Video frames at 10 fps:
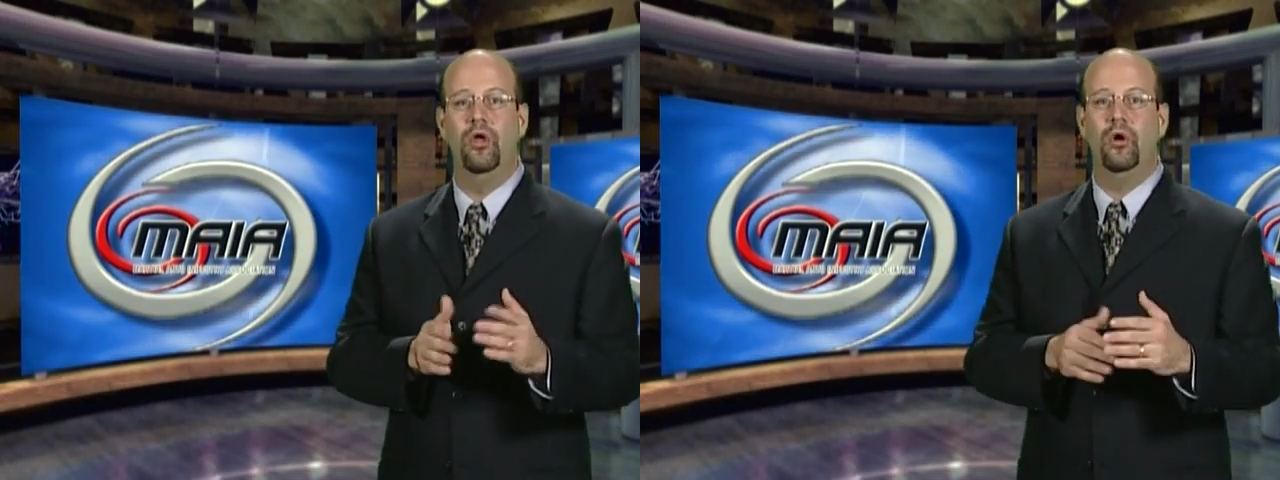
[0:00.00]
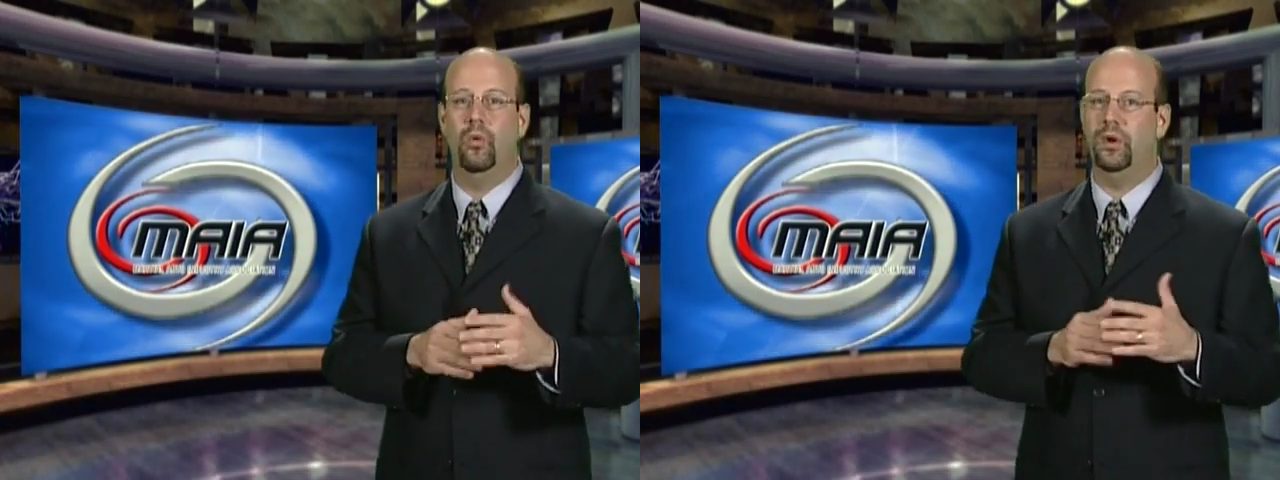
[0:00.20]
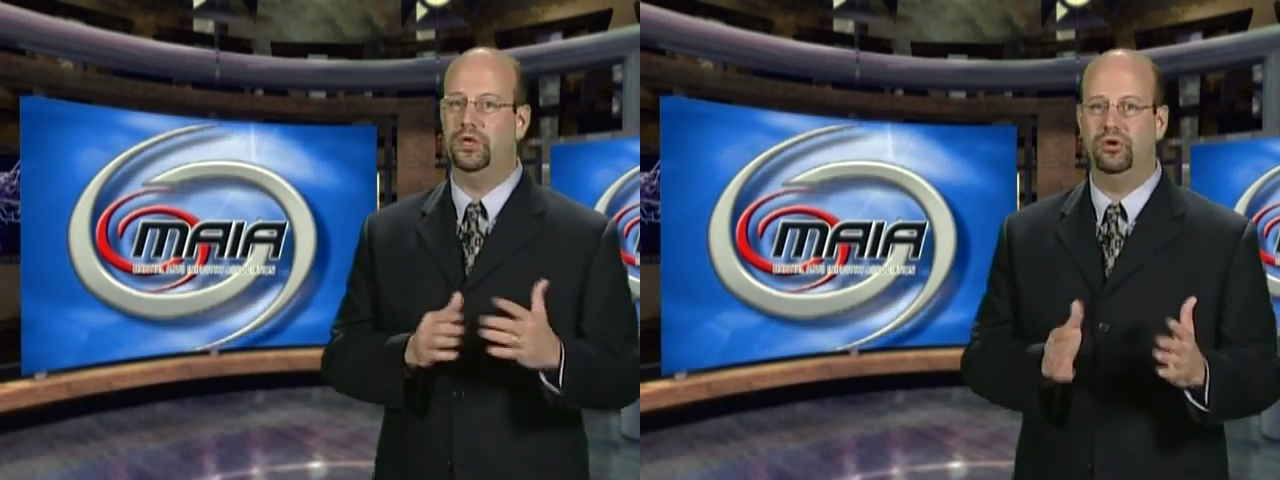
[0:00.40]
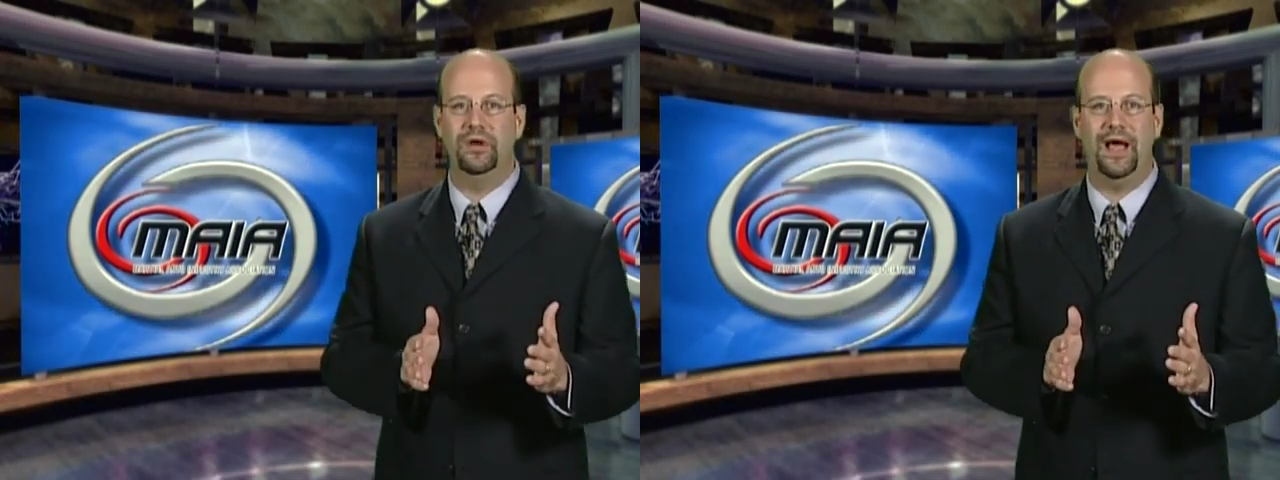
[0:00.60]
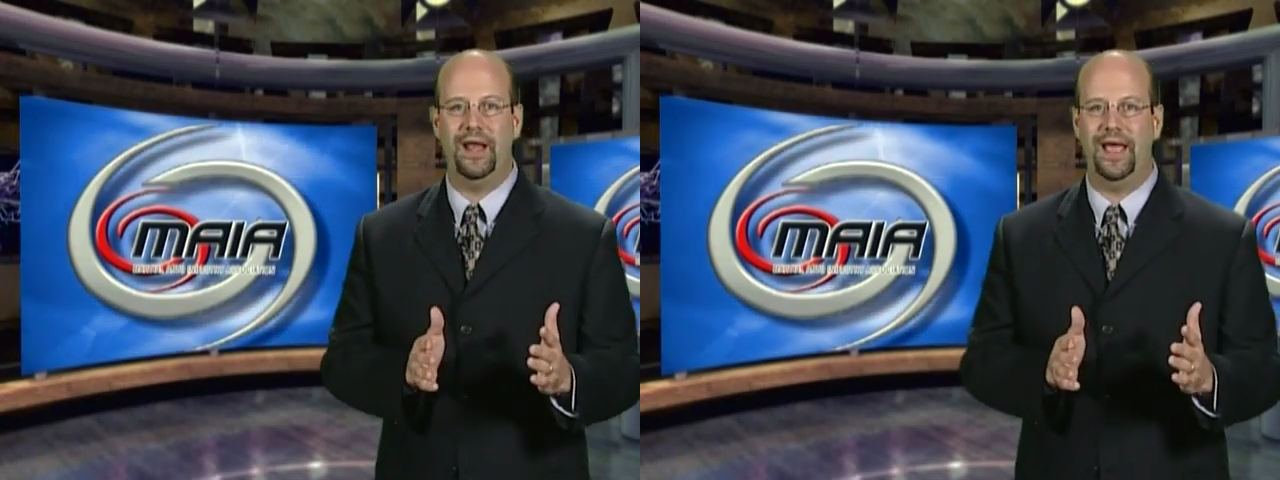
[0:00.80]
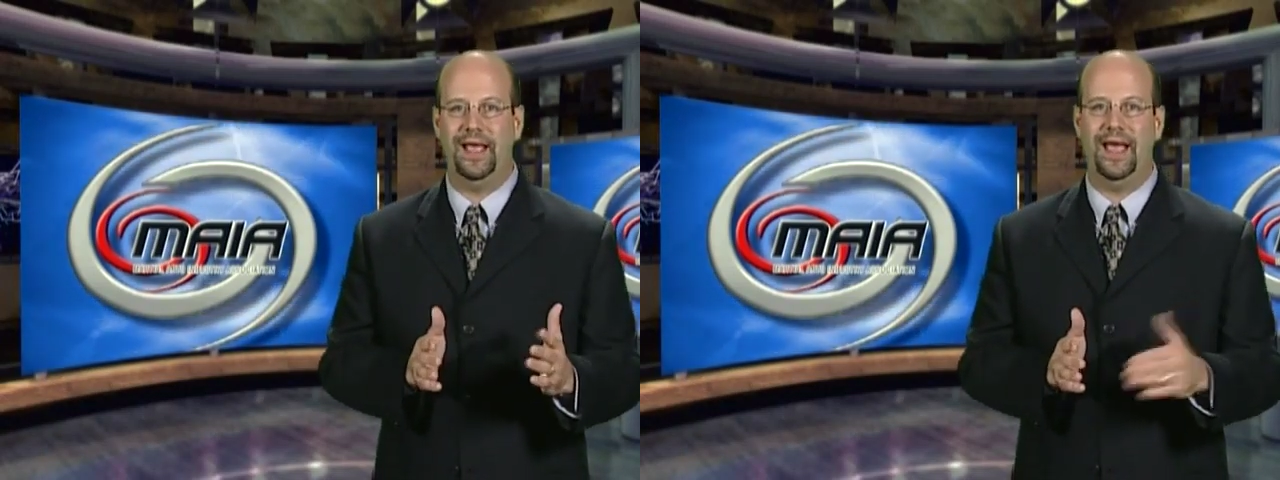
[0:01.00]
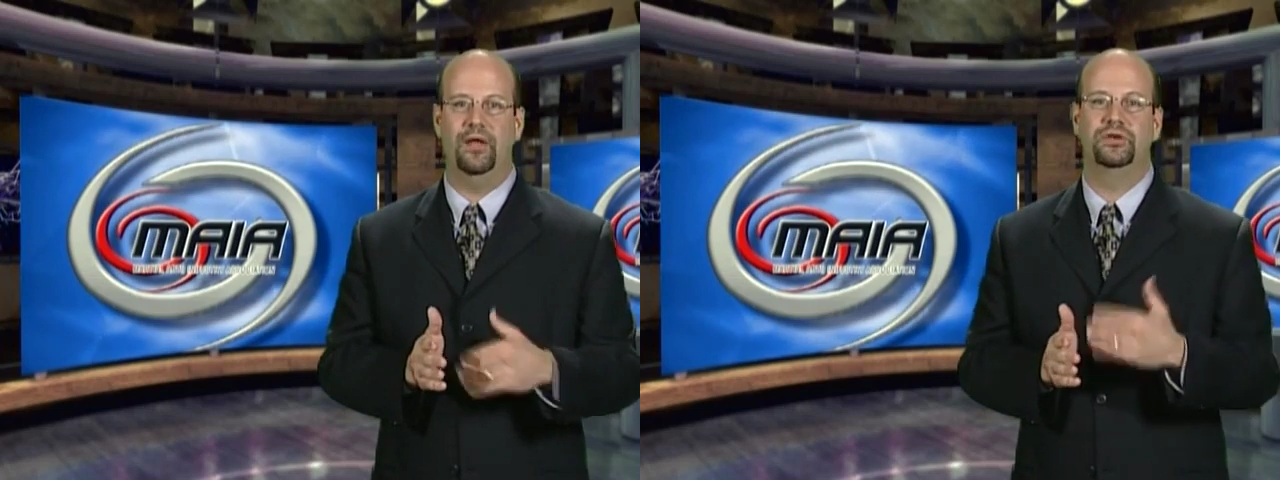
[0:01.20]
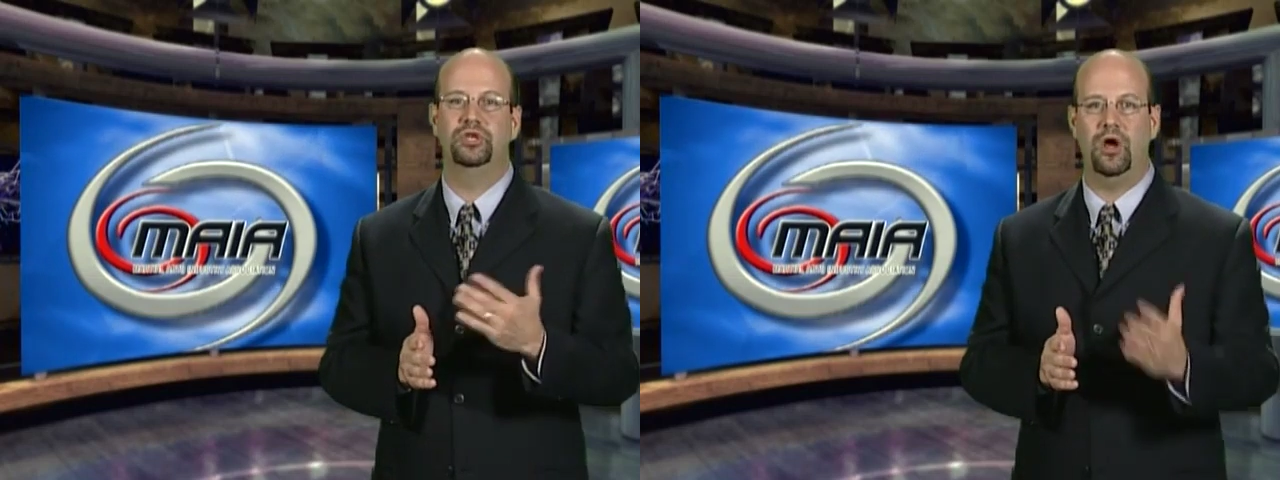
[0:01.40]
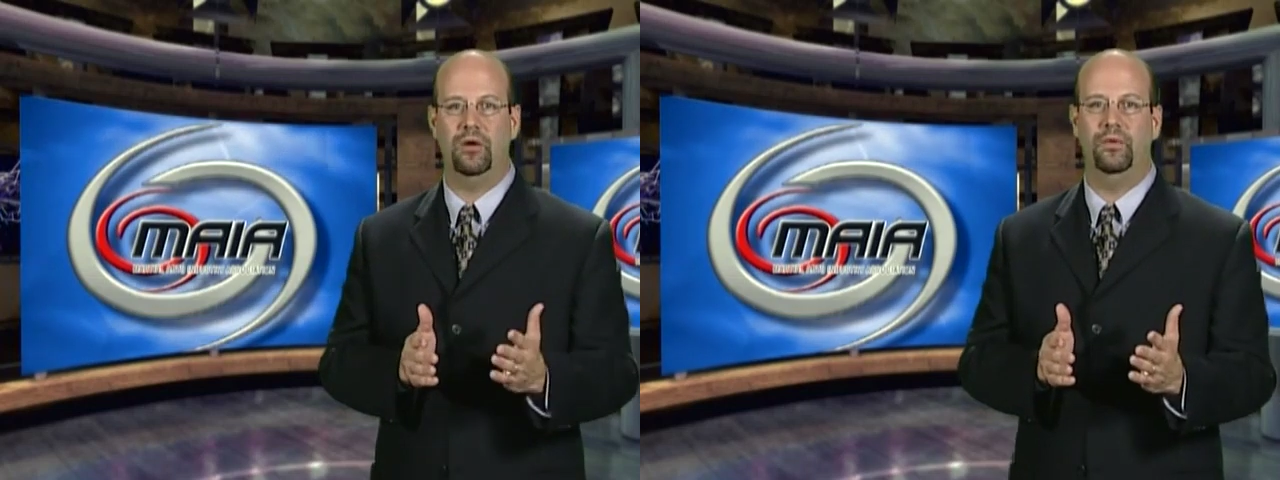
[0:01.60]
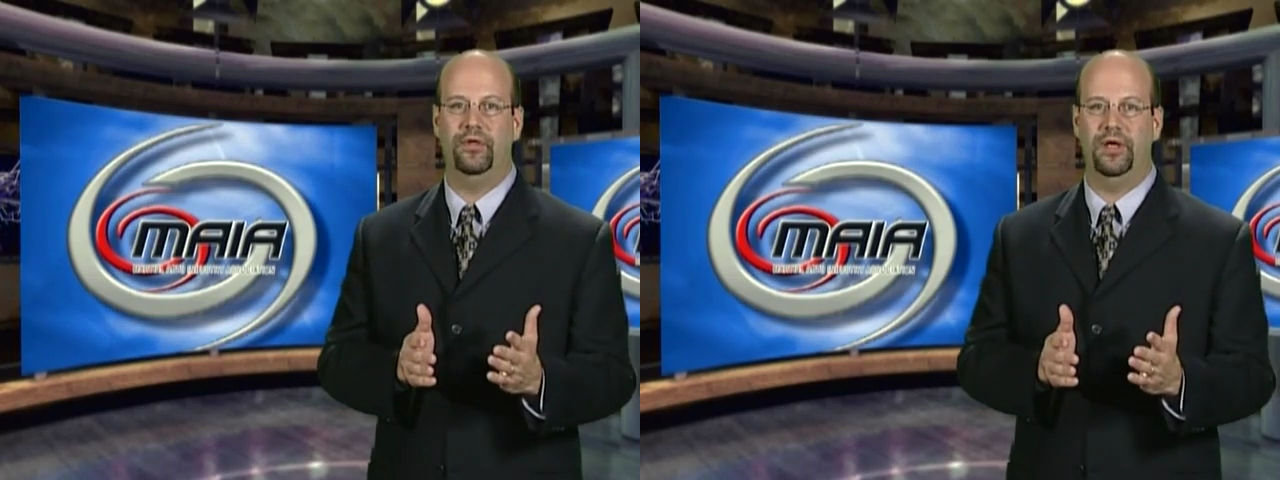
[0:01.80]
We do not hang out and talk
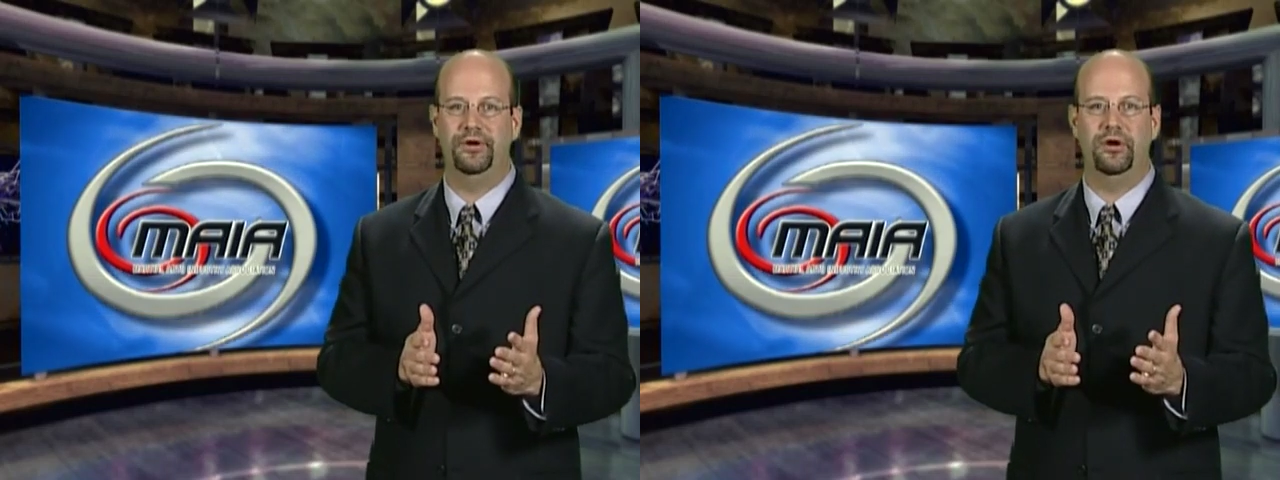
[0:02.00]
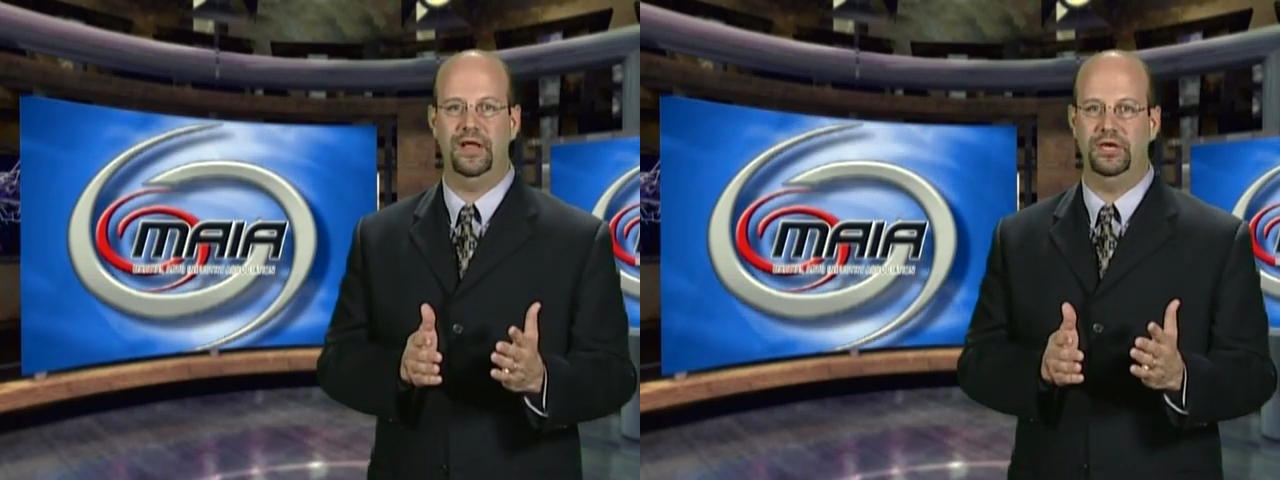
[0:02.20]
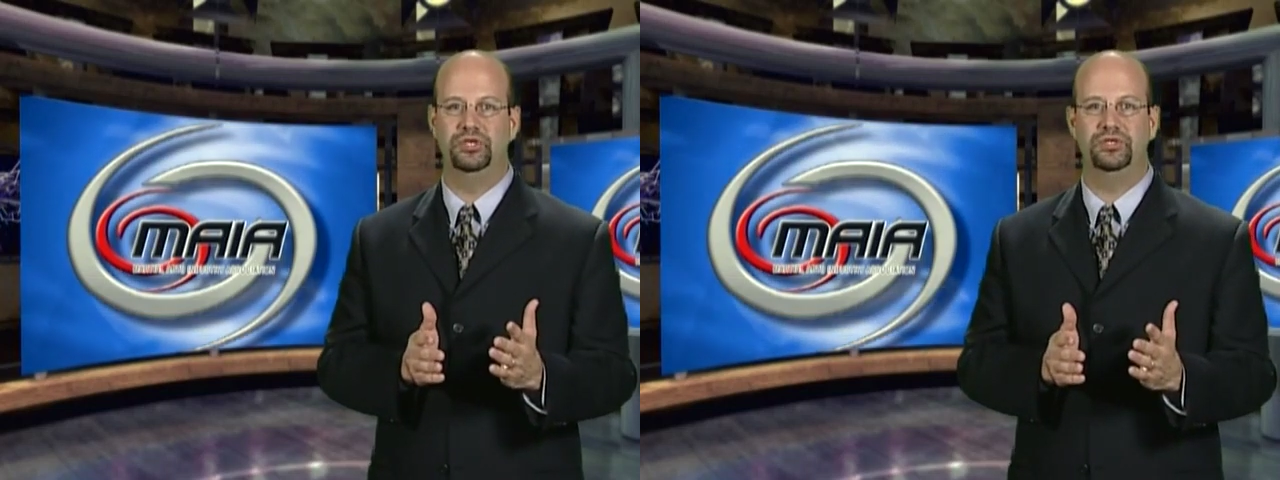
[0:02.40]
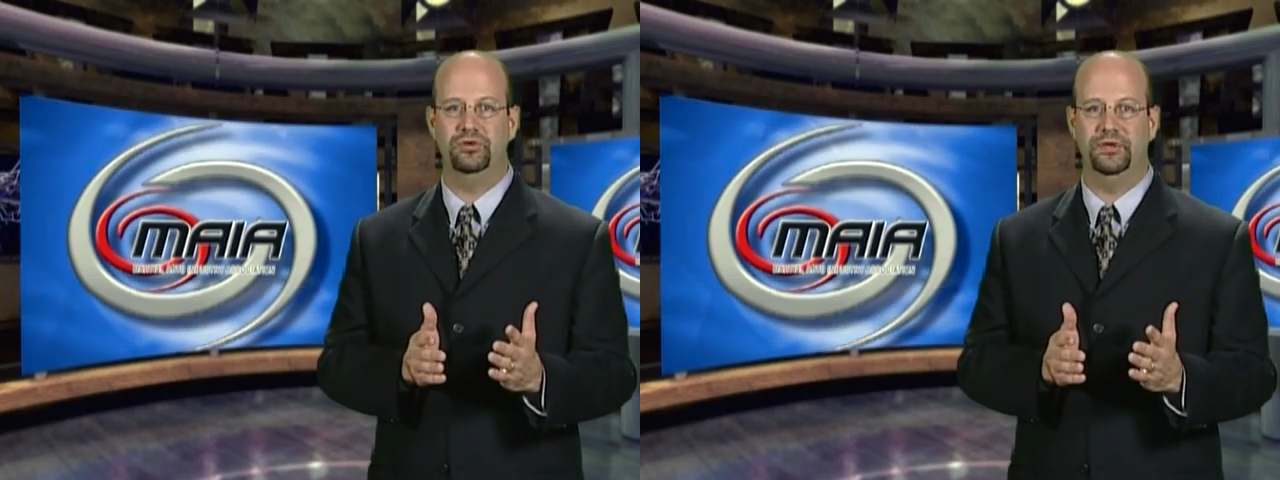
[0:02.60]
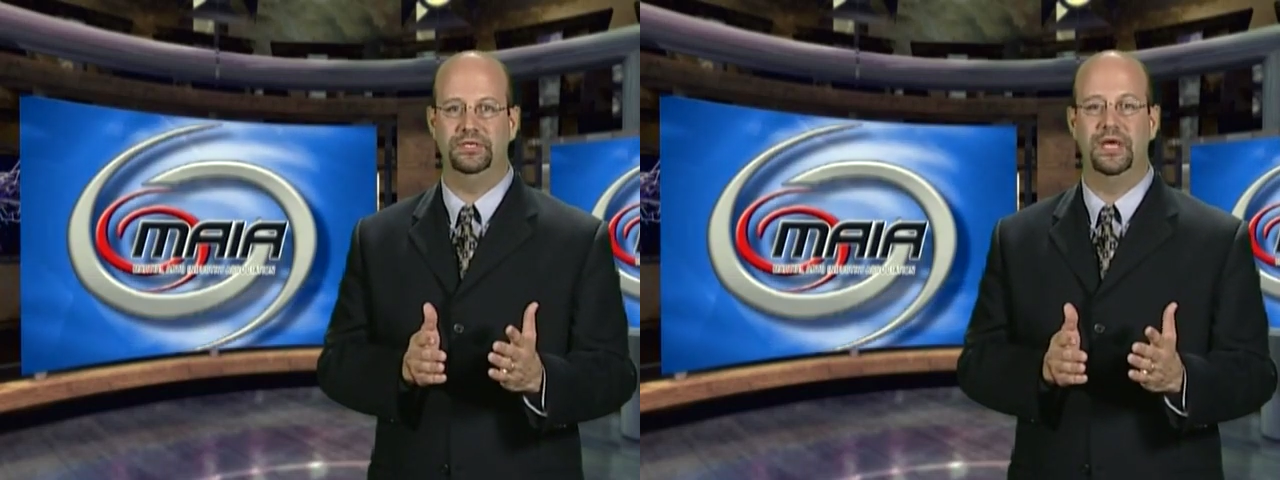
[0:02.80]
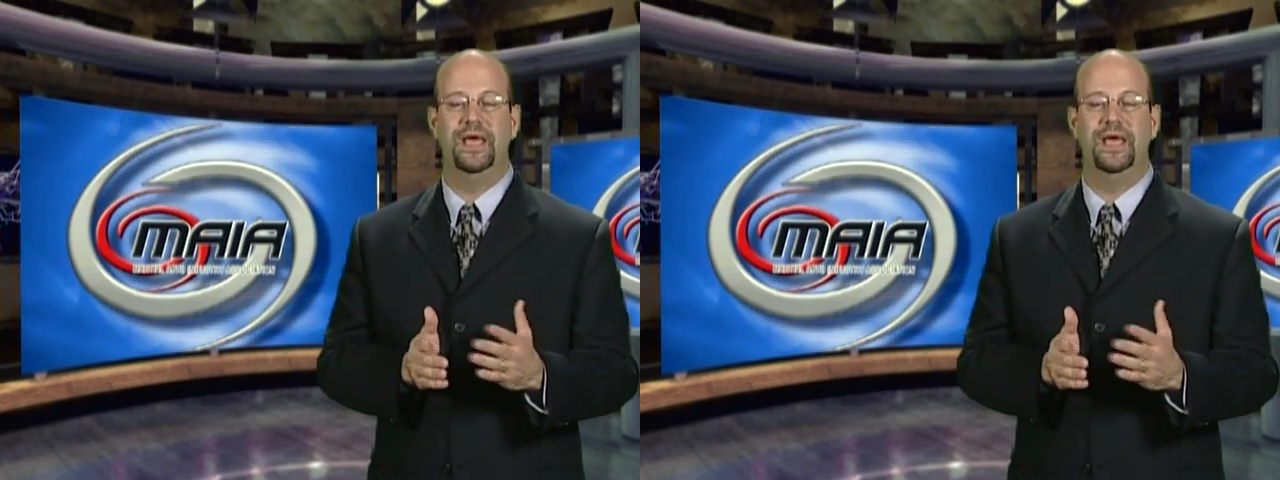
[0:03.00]
with underage students.